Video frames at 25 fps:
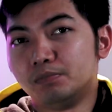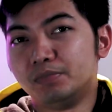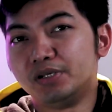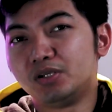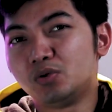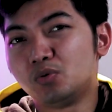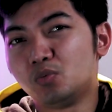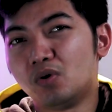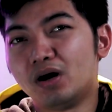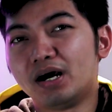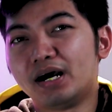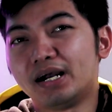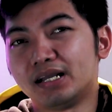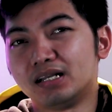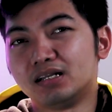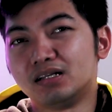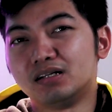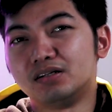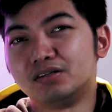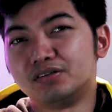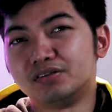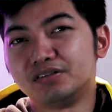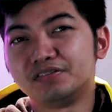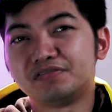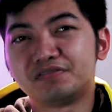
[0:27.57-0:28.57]
Meanwhile,
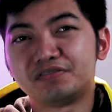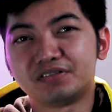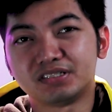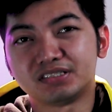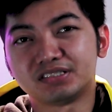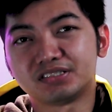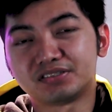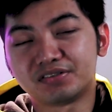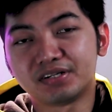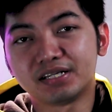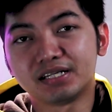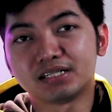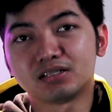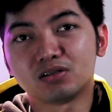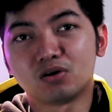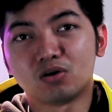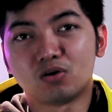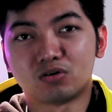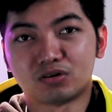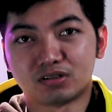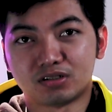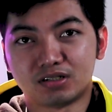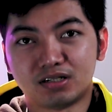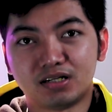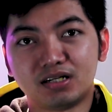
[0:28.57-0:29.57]
refresh rate
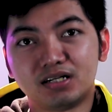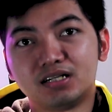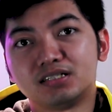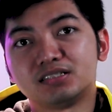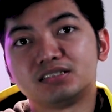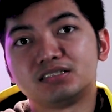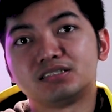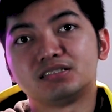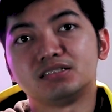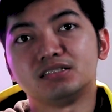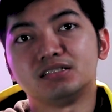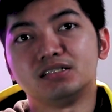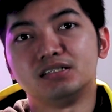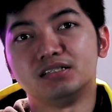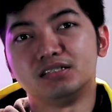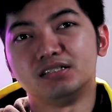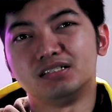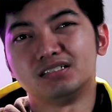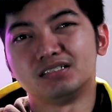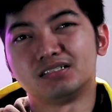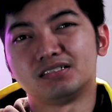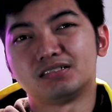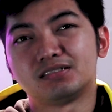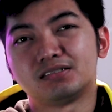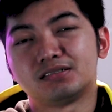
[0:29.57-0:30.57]
or hertz
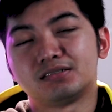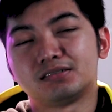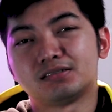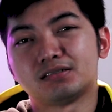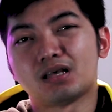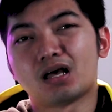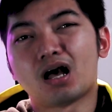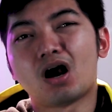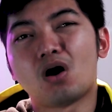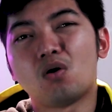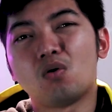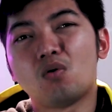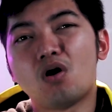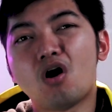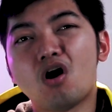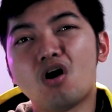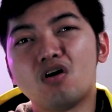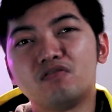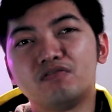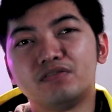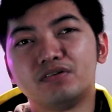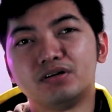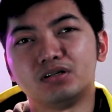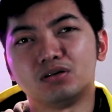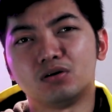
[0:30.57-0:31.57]
is how
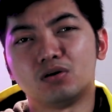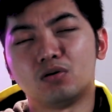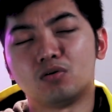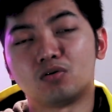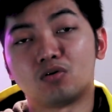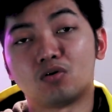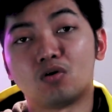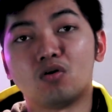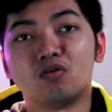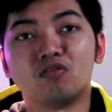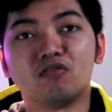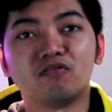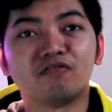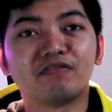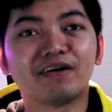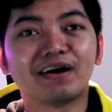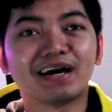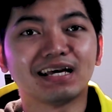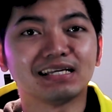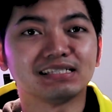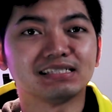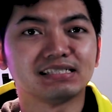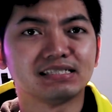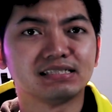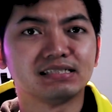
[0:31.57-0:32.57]
often or how
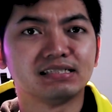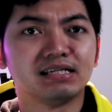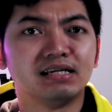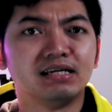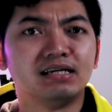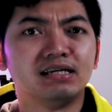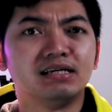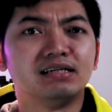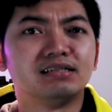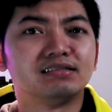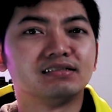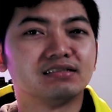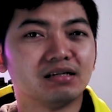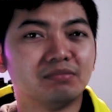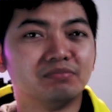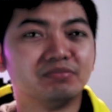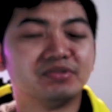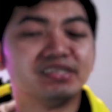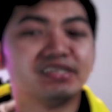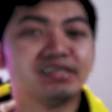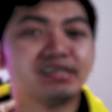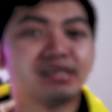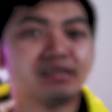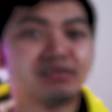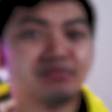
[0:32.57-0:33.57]
fast
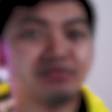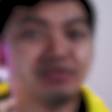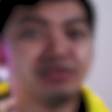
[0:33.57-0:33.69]
something can